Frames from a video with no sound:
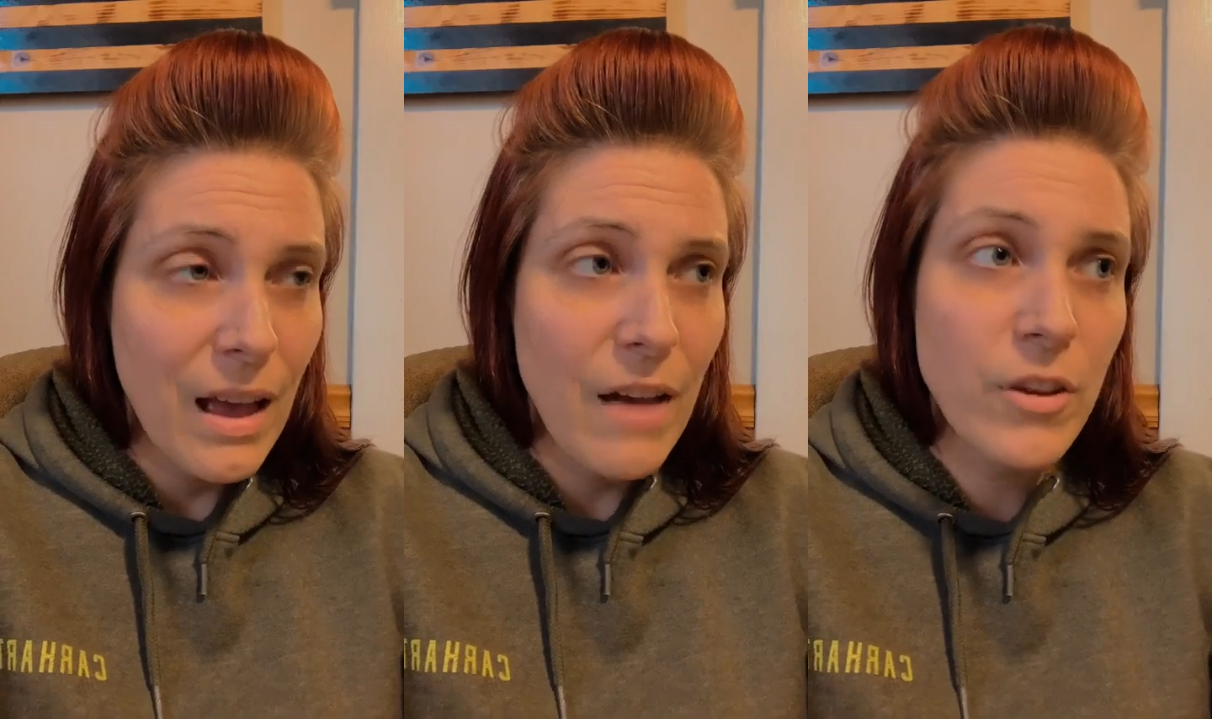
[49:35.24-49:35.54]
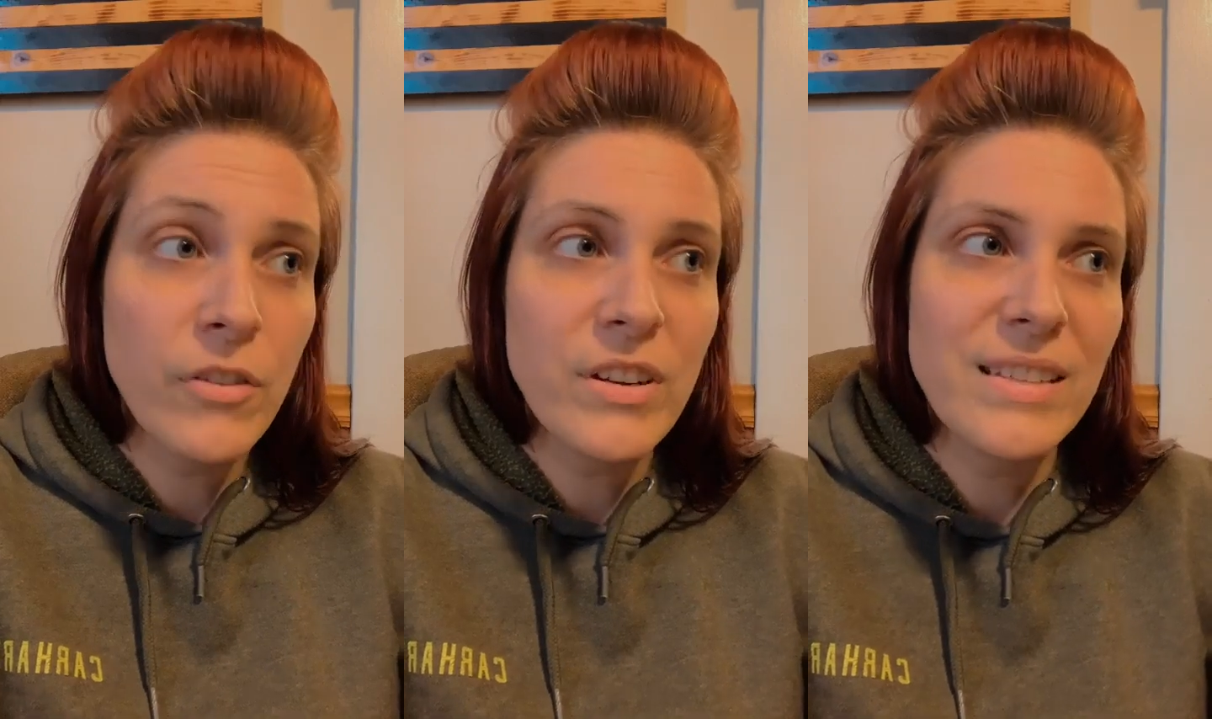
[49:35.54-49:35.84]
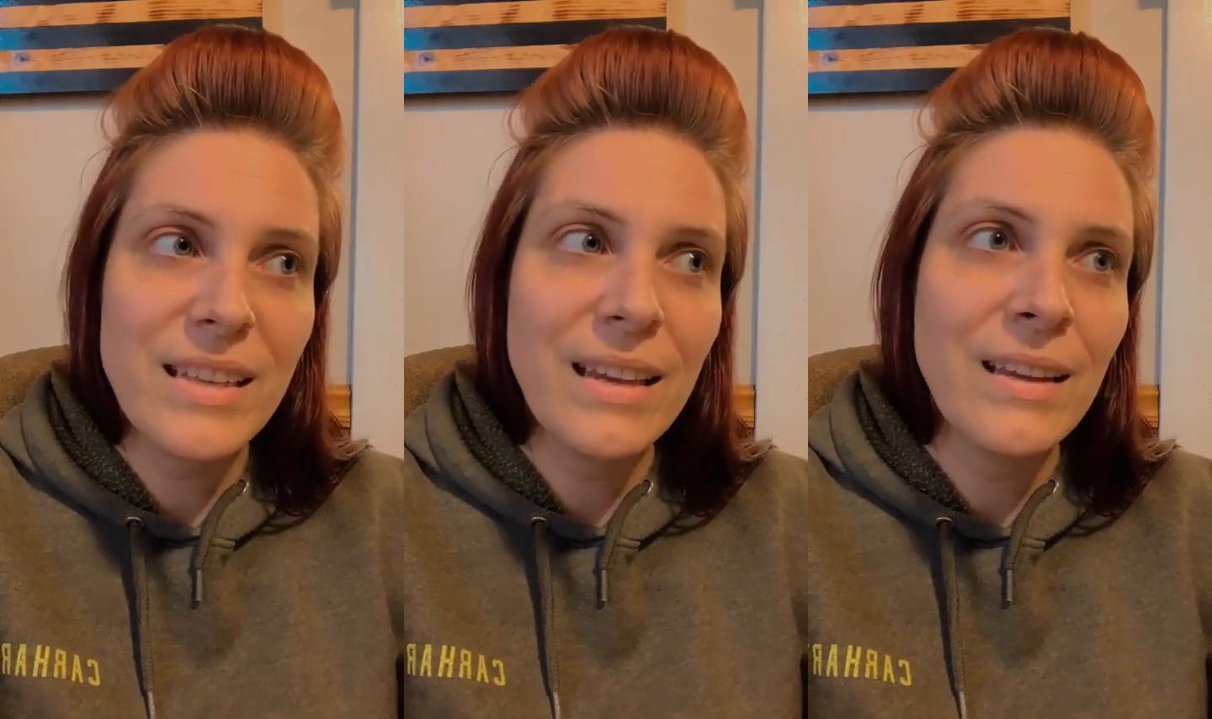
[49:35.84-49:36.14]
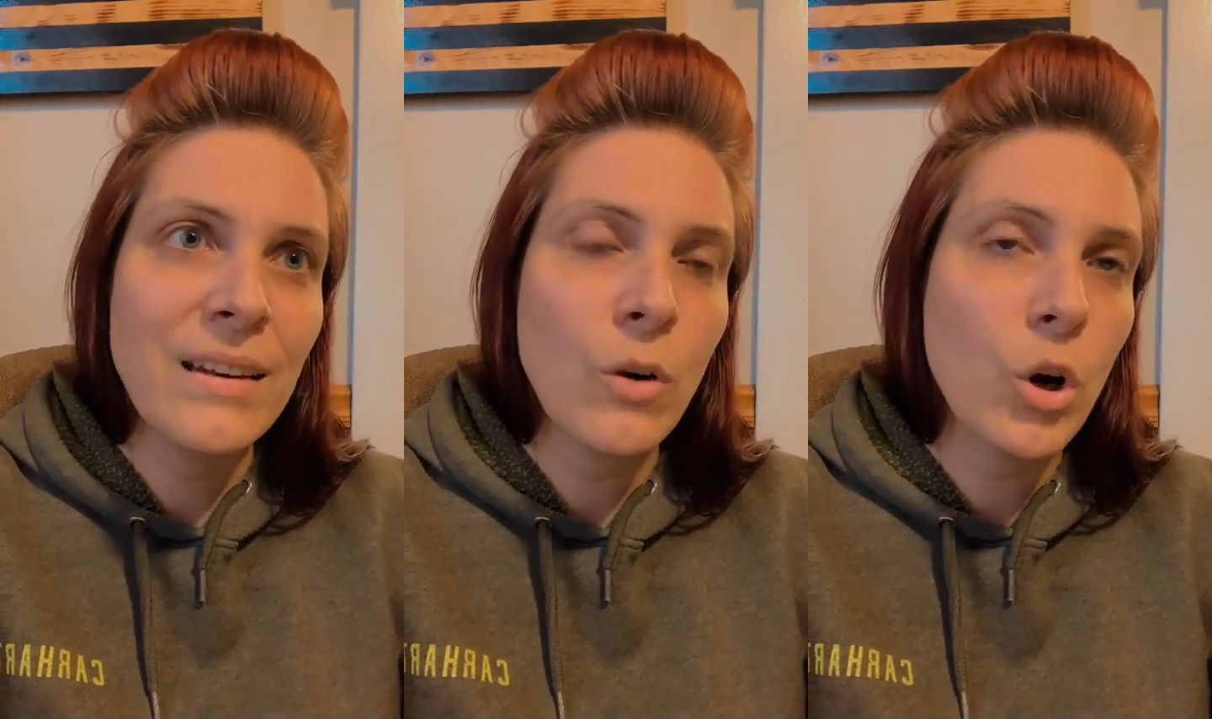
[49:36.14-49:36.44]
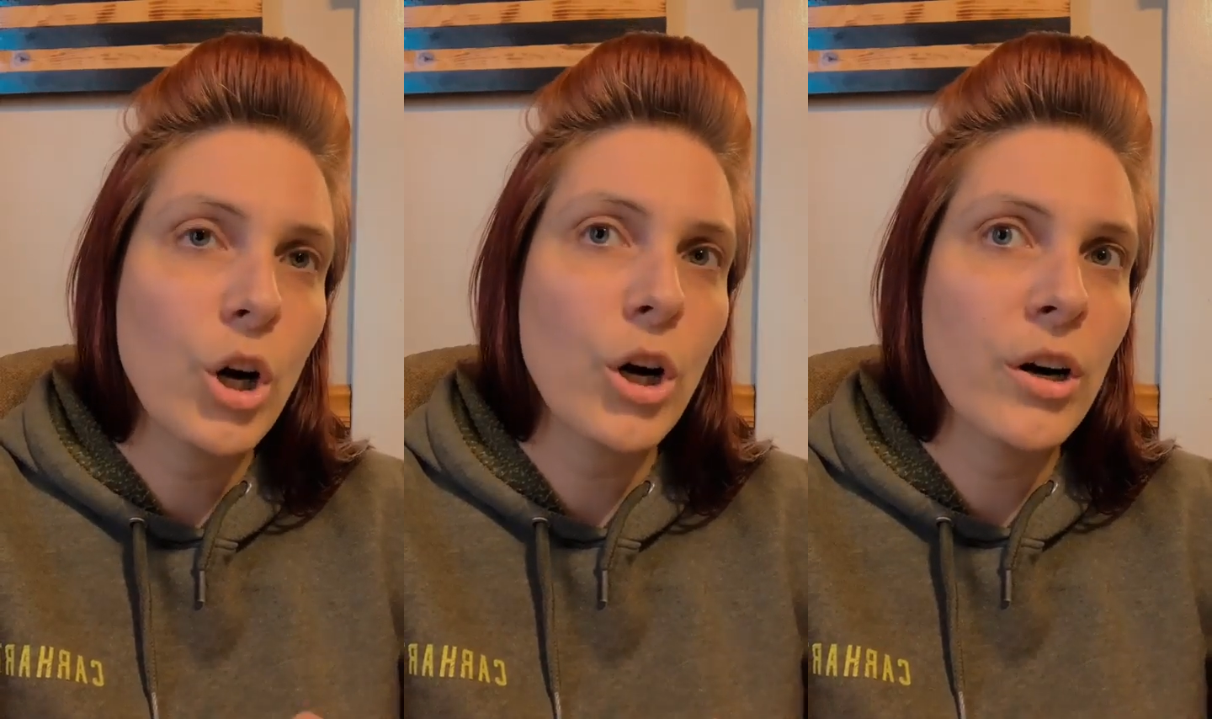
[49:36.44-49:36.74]
Have you ever seen
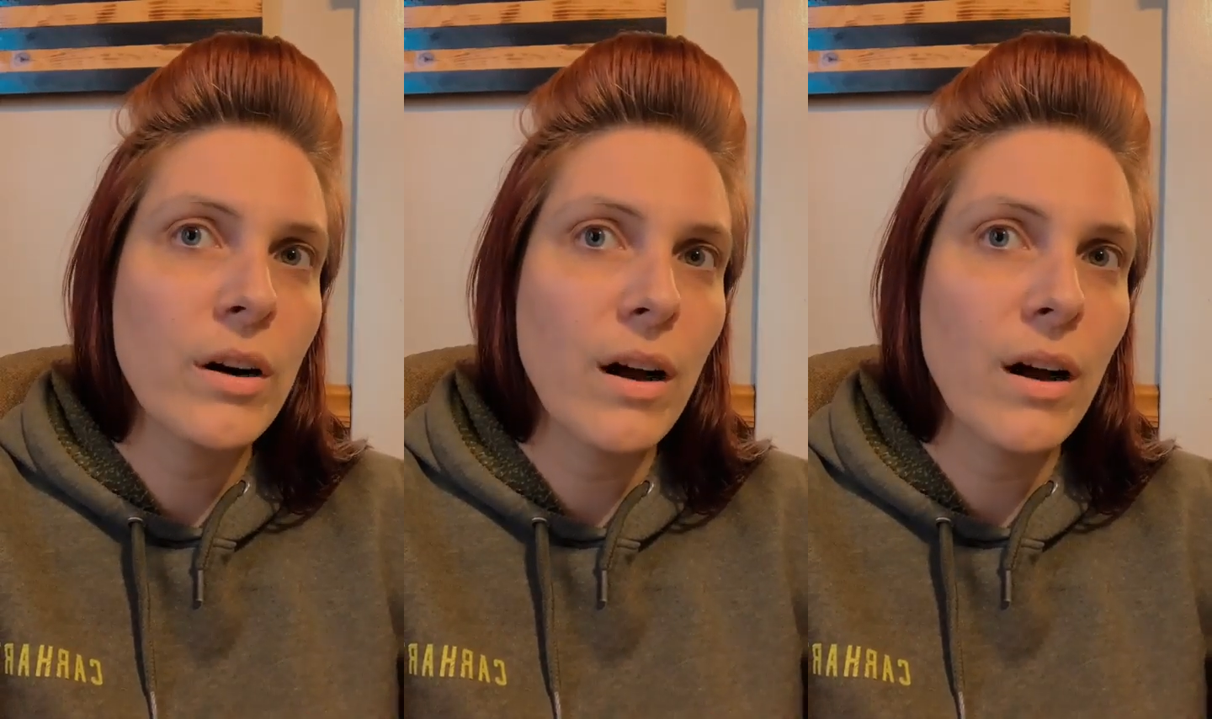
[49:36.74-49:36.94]
or heard